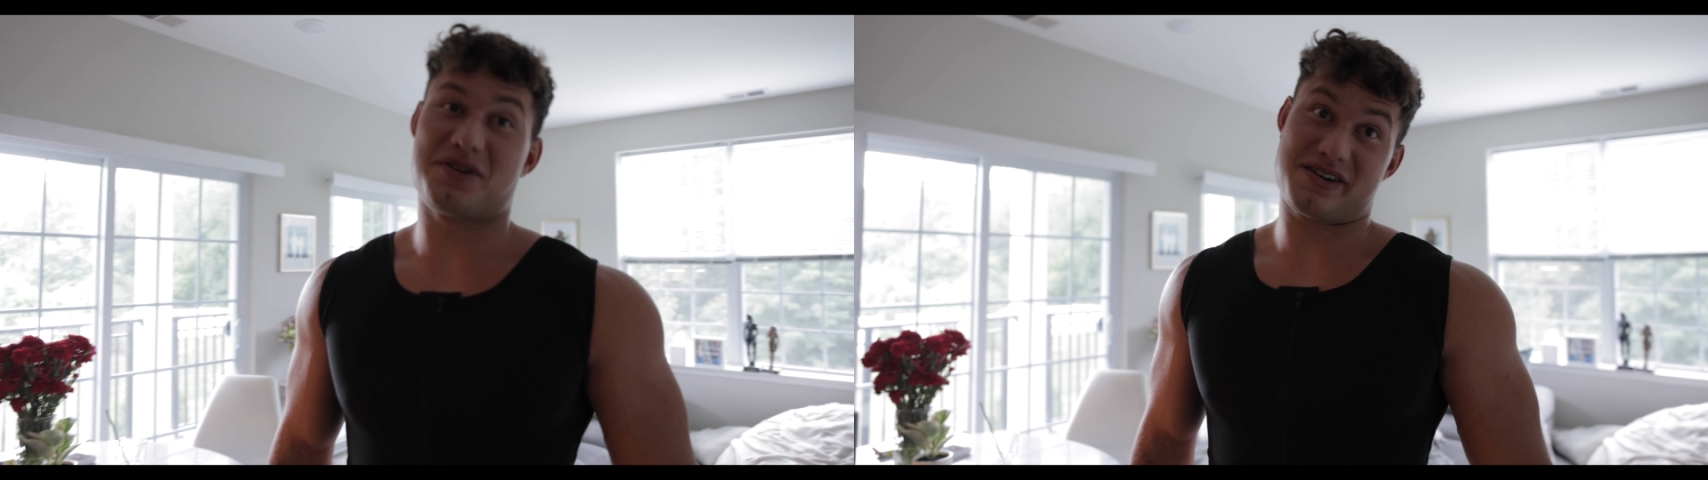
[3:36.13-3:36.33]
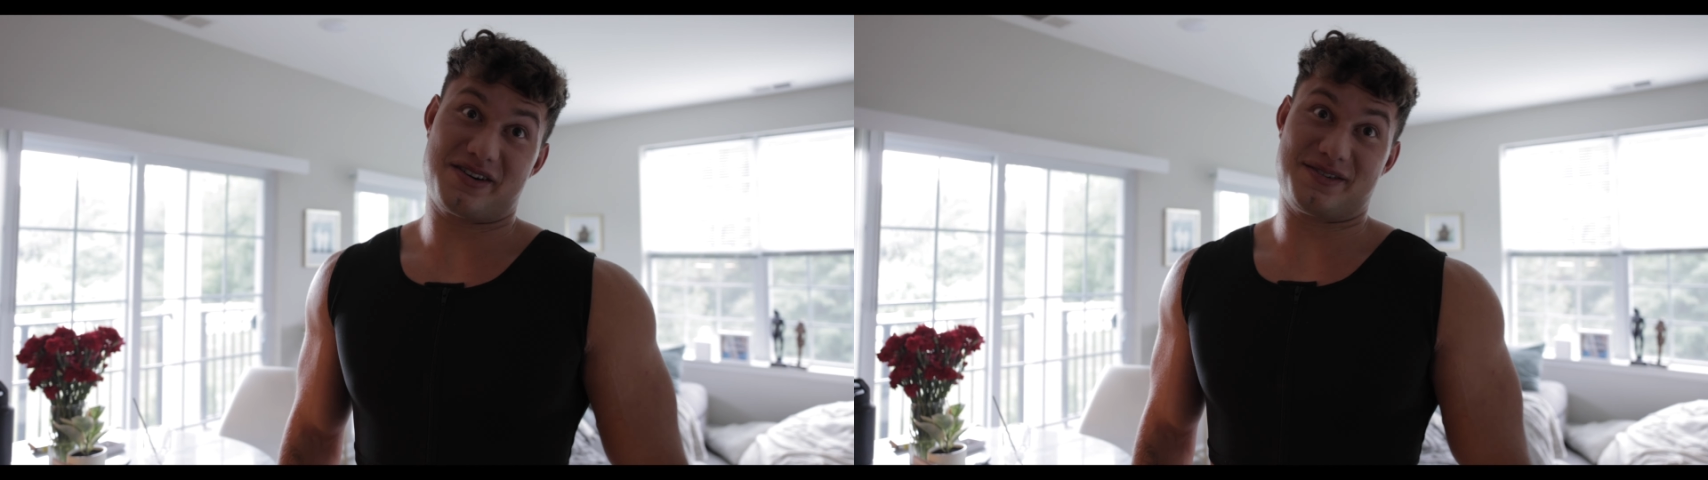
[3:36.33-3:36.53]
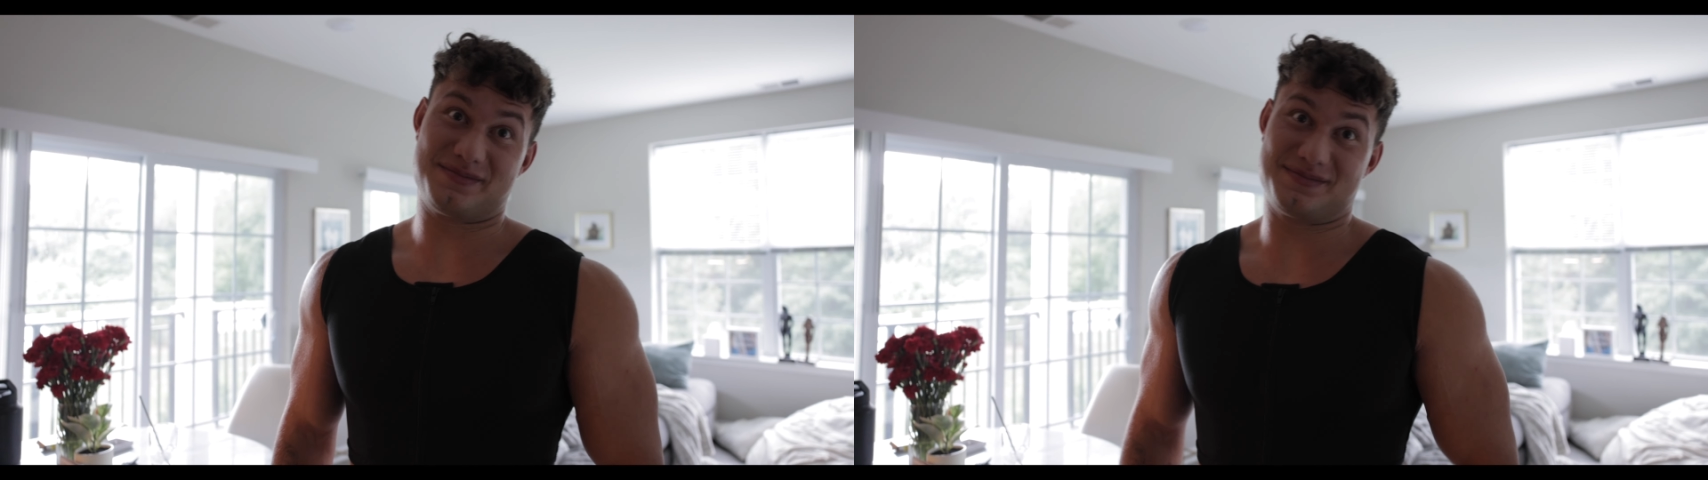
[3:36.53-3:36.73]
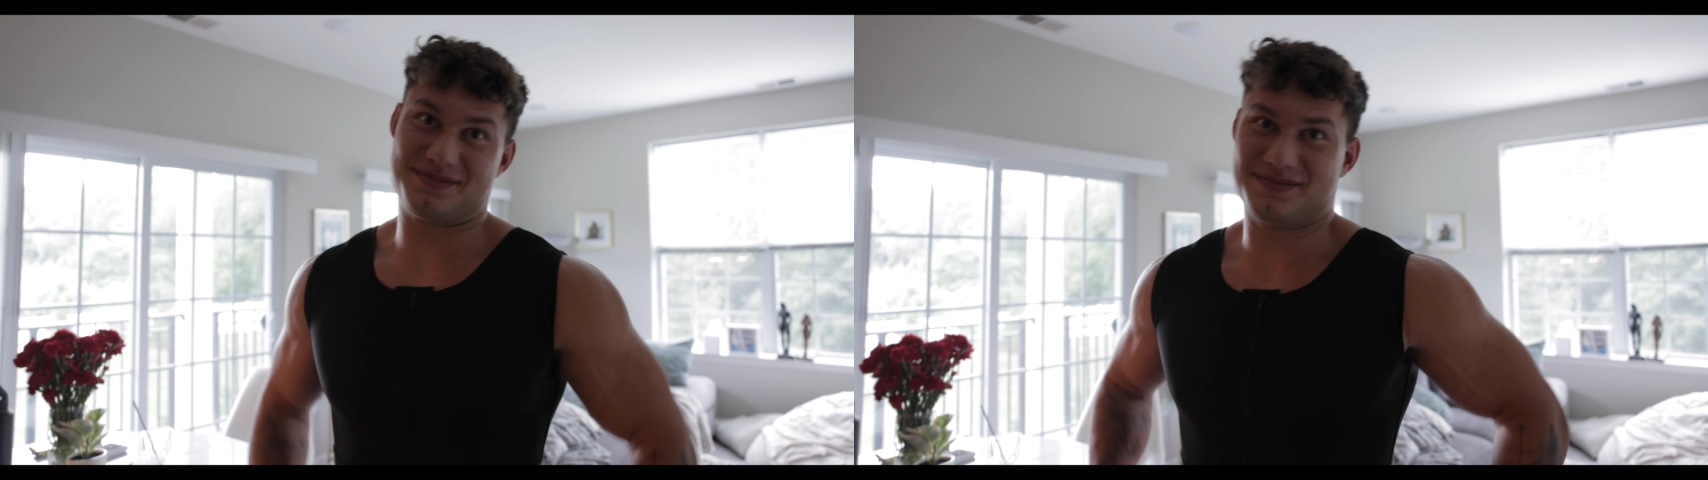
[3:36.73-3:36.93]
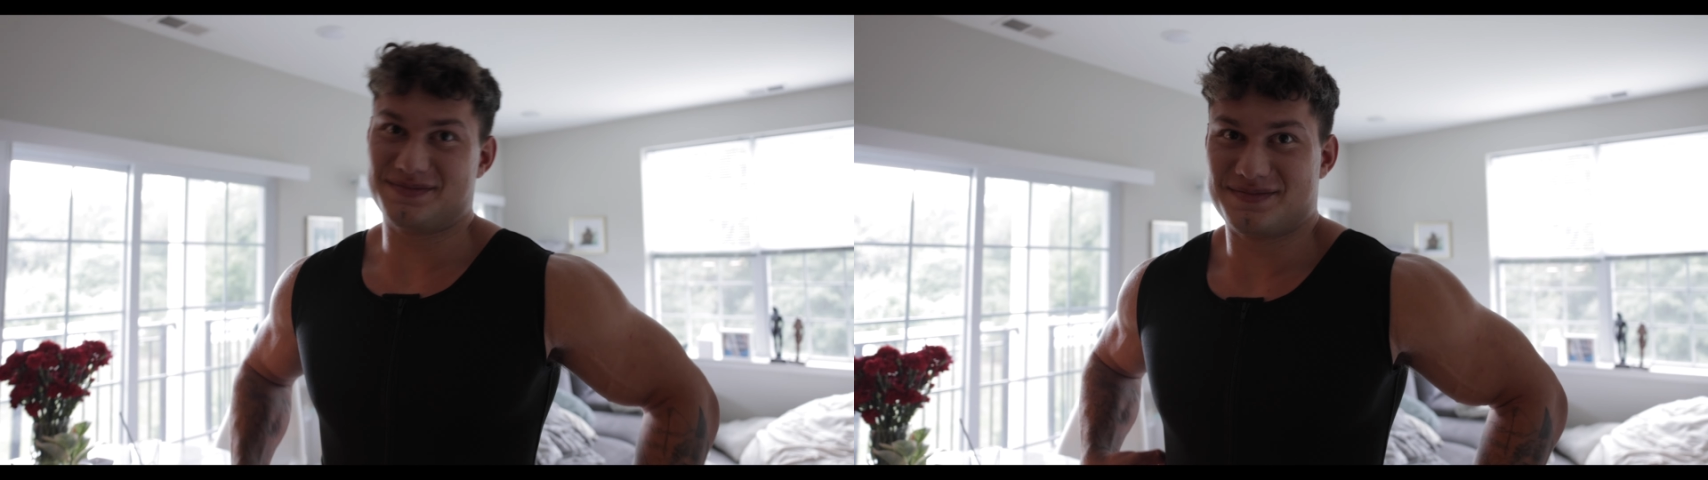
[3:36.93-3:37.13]
work.
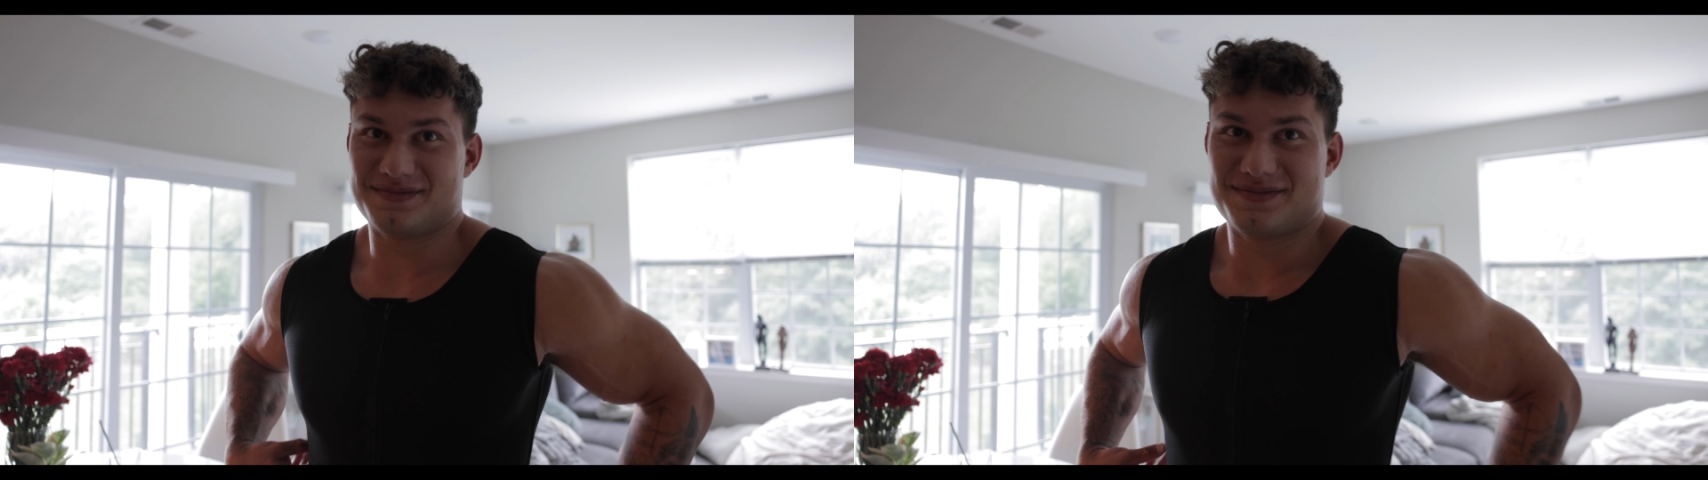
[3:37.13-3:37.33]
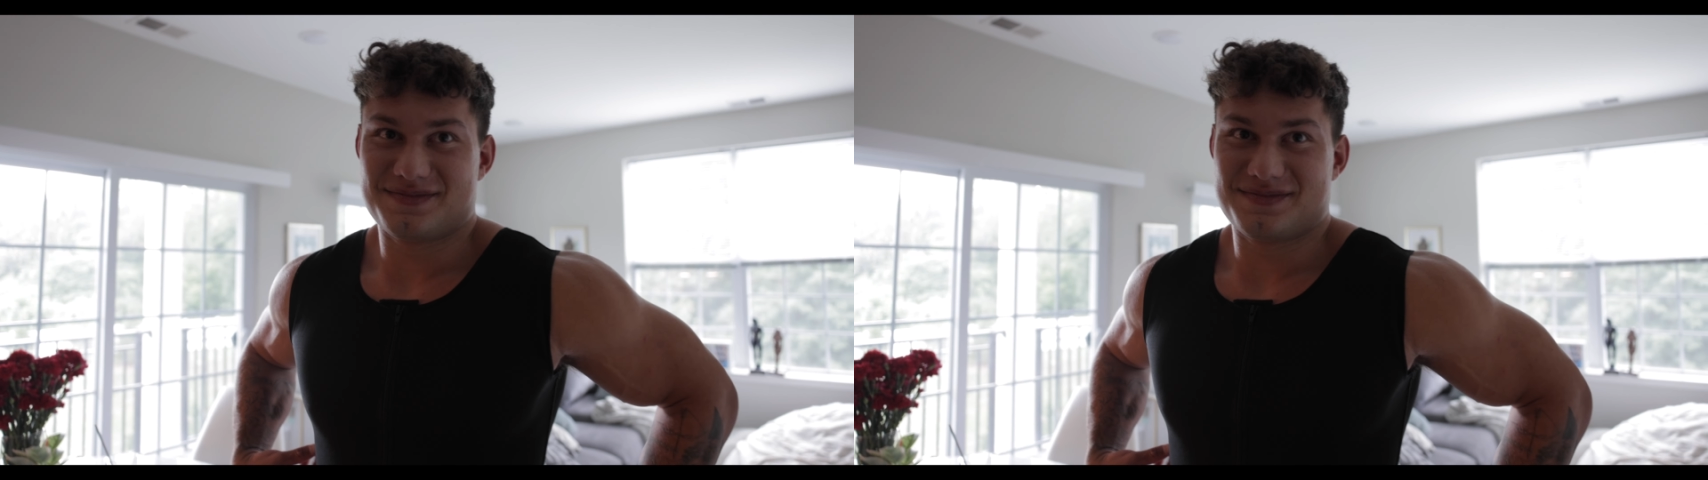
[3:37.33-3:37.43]
Yo.